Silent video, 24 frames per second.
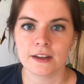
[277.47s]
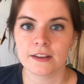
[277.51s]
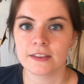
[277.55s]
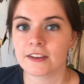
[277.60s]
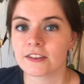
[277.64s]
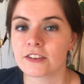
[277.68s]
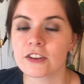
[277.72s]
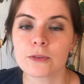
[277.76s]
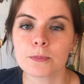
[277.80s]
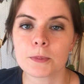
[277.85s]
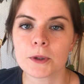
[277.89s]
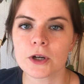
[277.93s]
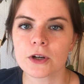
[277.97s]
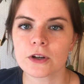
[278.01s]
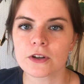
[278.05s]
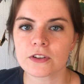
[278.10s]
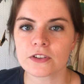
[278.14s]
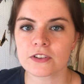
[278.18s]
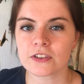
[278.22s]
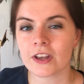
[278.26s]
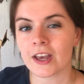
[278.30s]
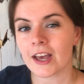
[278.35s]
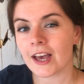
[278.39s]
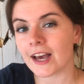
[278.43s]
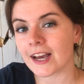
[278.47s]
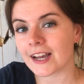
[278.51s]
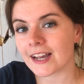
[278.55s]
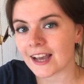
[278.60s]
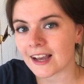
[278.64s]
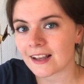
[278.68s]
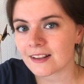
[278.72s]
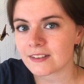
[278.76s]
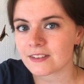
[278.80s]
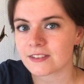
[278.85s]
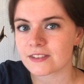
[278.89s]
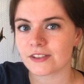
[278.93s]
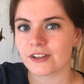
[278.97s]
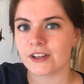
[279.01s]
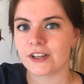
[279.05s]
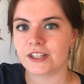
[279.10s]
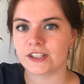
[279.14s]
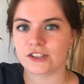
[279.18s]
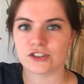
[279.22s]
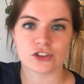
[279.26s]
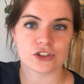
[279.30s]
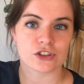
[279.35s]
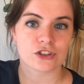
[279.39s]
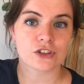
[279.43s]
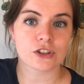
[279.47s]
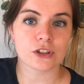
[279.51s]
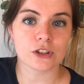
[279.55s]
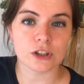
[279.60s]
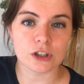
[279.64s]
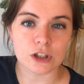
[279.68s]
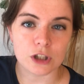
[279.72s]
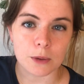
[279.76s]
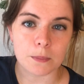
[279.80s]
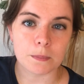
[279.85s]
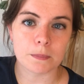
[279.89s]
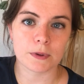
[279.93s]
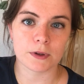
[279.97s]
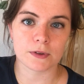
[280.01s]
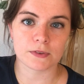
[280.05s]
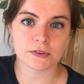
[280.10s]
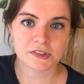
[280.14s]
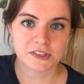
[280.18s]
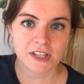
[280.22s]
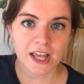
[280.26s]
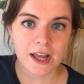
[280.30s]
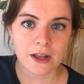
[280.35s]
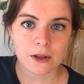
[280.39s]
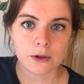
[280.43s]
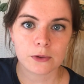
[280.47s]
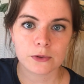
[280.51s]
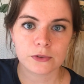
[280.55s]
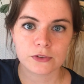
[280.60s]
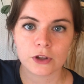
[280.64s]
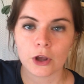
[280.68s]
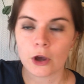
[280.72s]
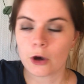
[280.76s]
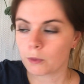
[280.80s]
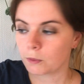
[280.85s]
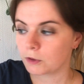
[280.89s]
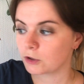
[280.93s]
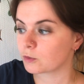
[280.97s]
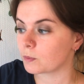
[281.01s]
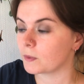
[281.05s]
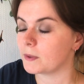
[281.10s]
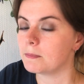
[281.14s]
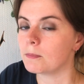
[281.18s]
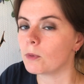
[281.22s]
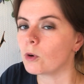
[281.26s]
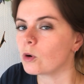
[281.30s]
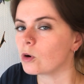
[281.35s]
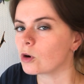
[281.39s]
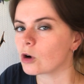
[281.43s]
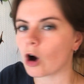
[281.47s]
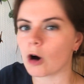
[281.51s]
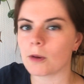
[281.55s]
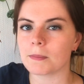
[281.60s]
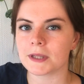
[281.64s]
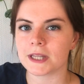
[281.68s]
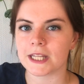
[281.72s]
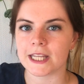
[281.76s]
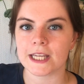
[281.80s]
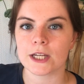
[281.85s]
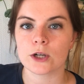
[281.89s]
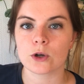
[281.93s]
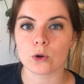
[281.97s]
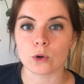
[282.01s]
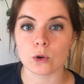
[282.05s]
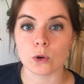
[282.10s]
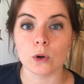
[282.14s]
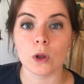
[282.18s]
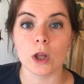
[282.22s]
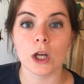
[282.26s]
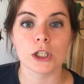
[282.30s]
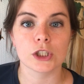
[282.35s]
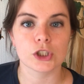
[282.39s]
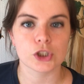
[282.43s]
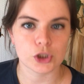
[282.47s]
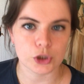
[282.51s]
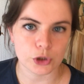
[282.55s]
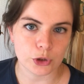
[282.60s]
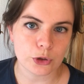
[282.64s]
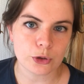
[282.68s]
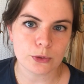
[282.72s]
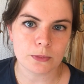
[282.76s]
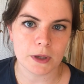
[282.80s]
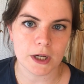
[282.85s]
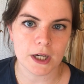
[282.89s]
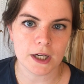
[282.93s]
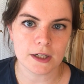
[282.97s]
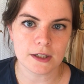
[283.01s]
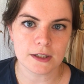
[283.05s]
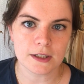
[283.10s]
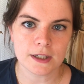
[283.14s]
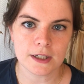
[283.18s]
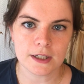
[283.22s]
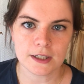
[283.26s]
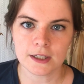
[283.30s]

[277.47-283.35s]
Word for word: This is because a cancer is just a lump of cells, which we more commonly call a tumour.